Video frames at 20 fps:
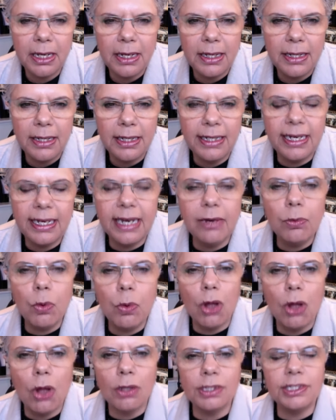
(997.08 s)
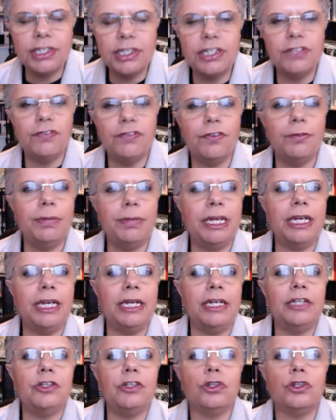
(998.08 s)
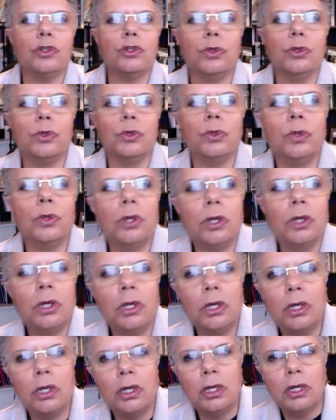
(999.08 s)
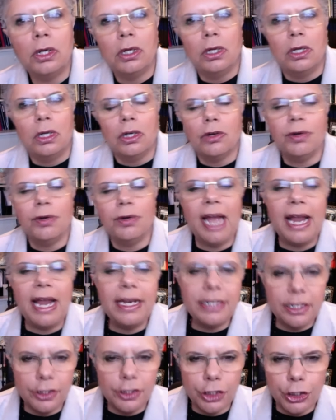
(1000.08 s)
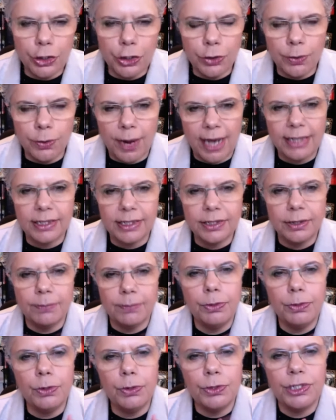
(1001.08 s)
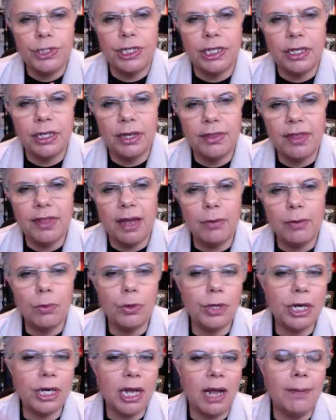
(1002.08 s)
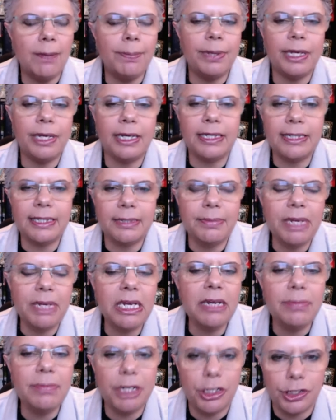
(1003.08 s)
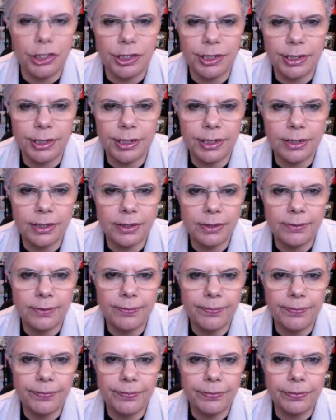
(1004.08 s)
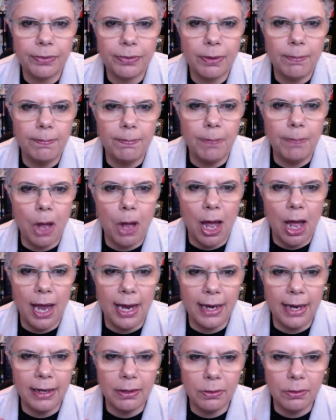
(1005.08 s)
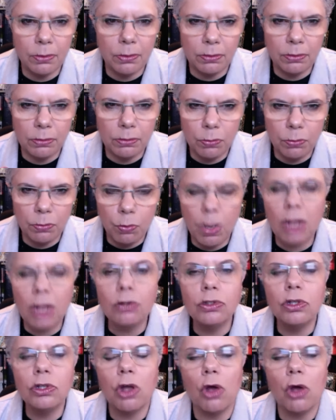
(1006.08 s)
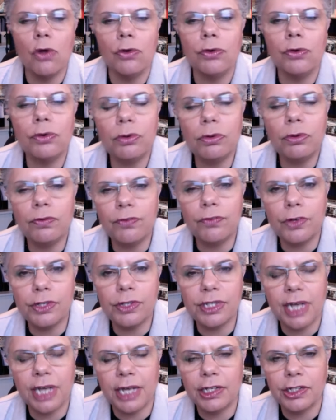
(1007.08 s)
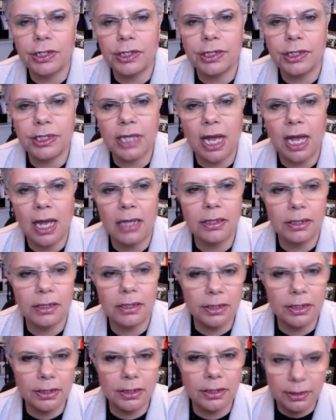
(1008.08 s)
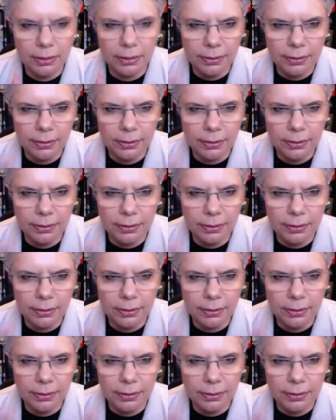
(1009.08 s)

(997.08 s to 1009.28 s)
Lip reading: The gig was for me to create and curate some music that would accompany some images by well-known First Nations artists,